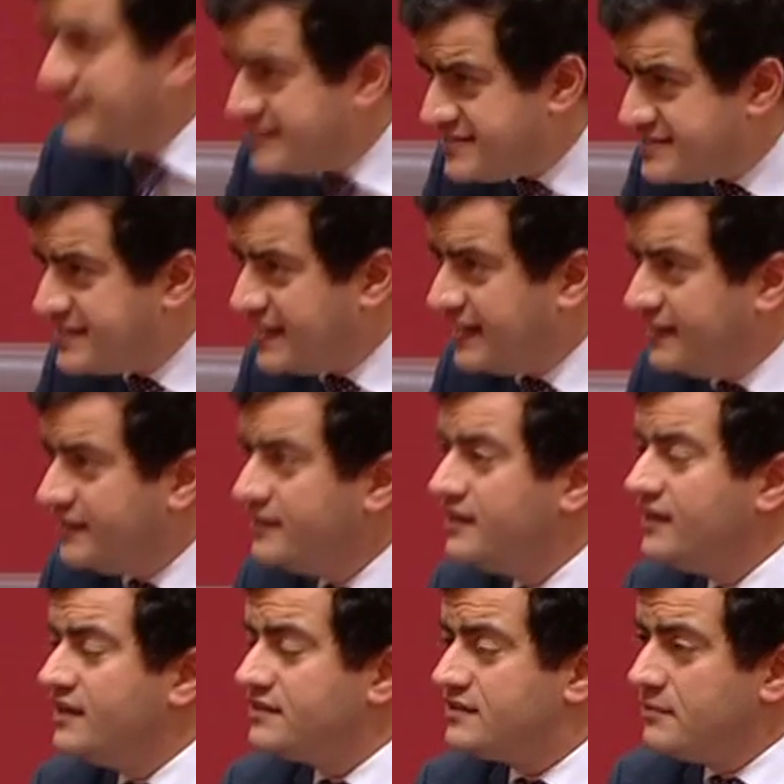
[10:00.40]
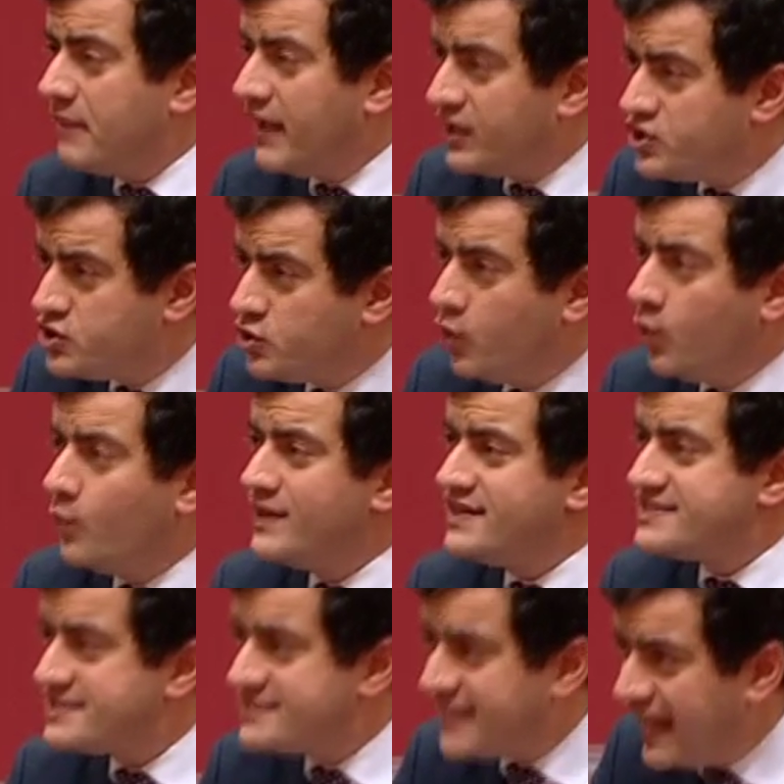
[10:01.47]
this Senate to make sure we
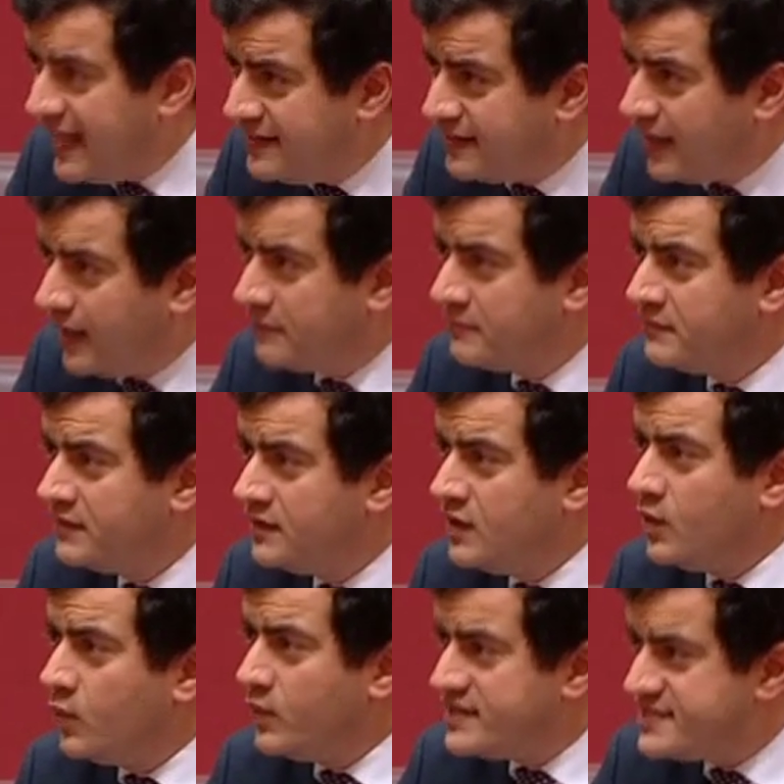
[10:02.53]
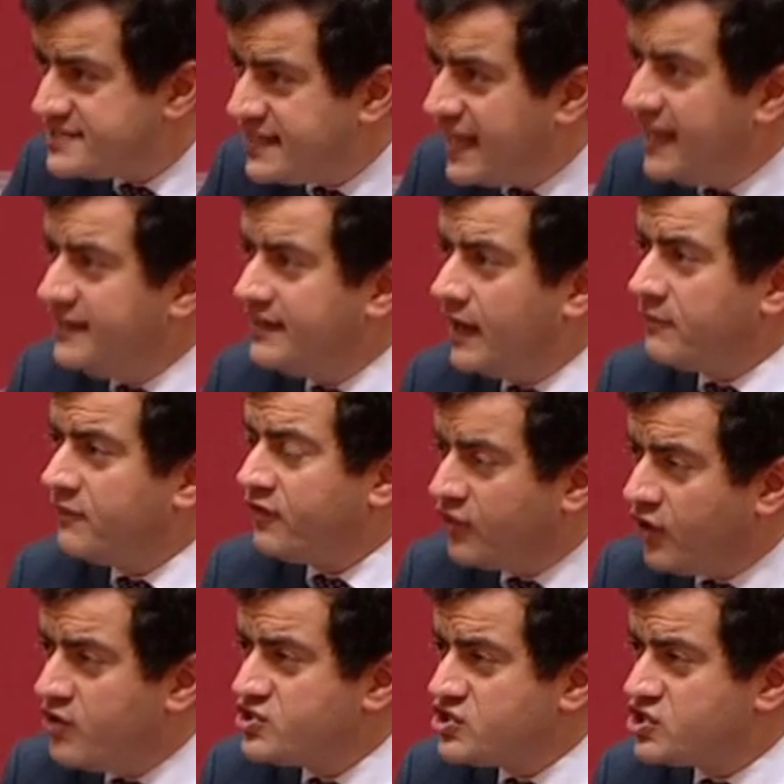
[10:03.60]
stand up. We stand up for
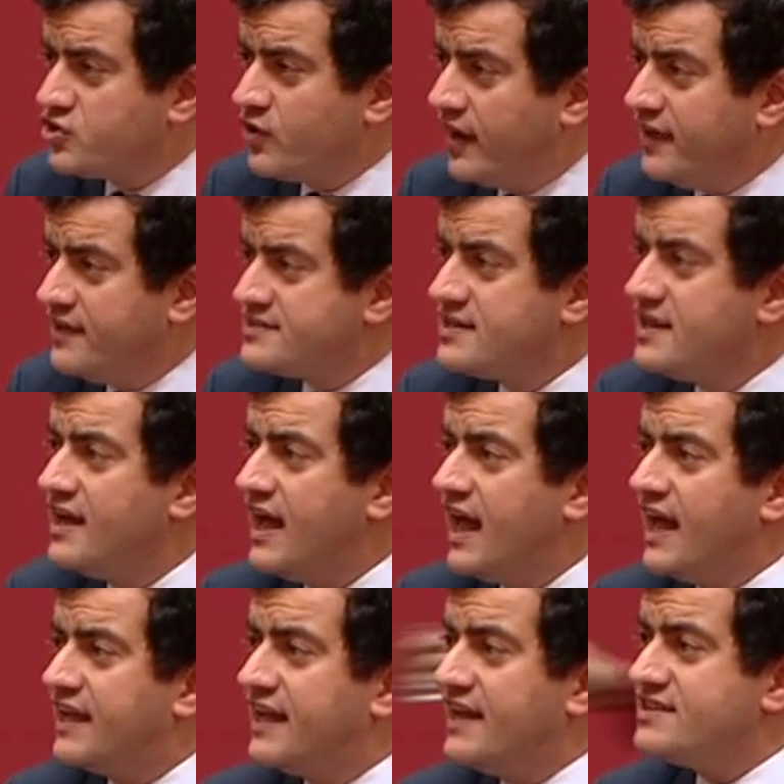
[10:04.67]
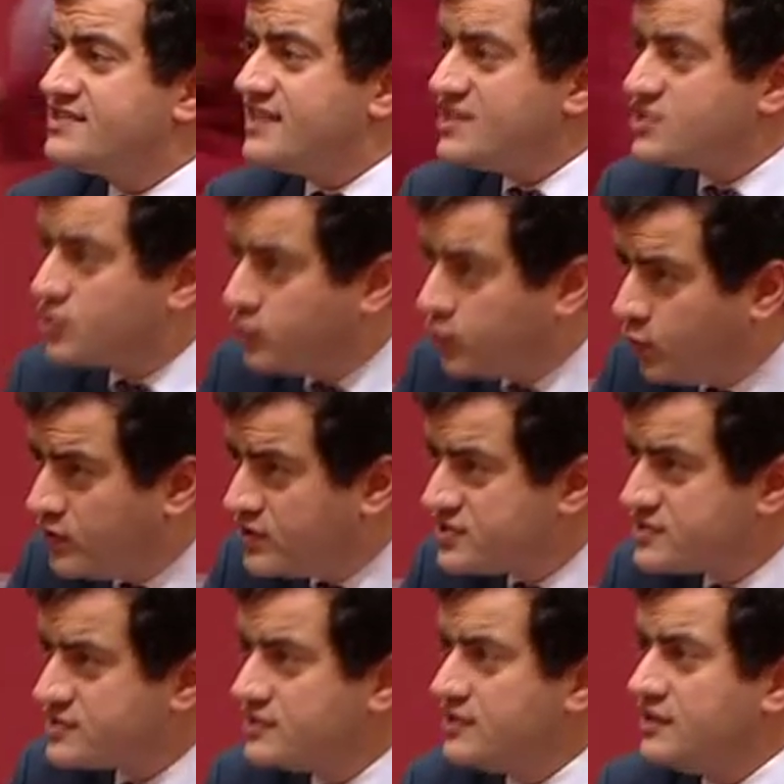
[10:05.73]
those Australians against these
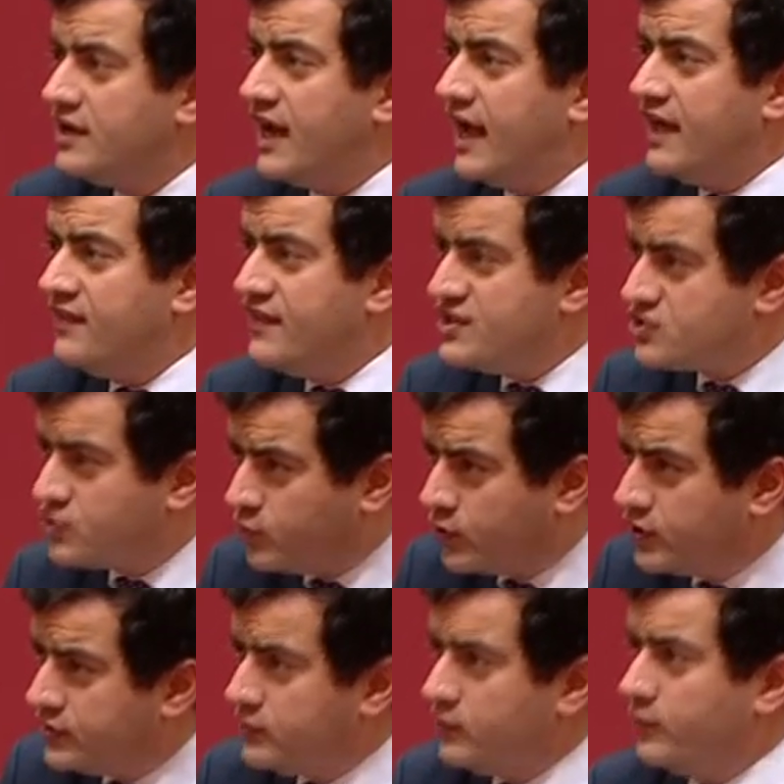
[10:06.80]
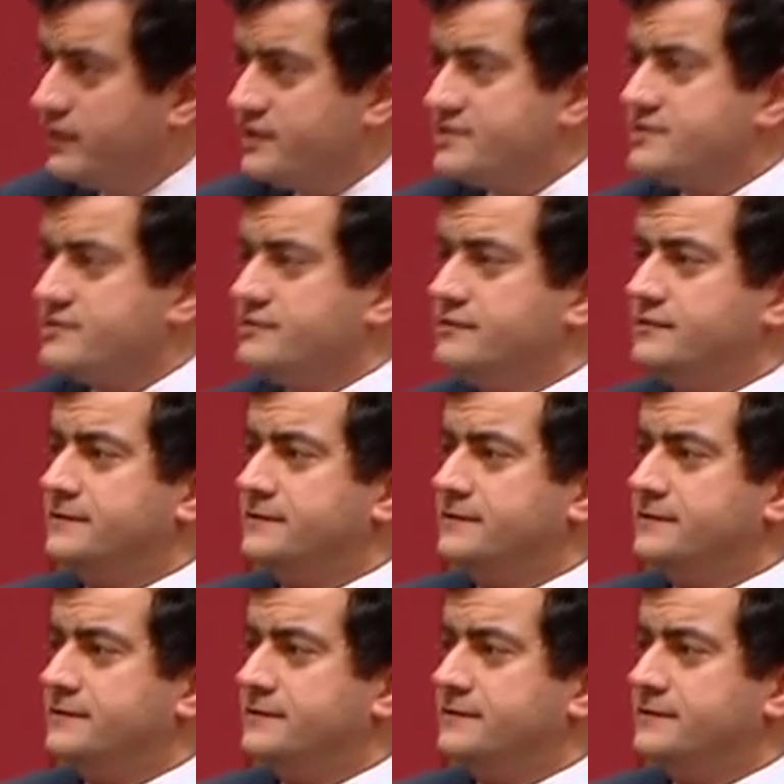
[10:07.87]
crooks and these crooked lawyers.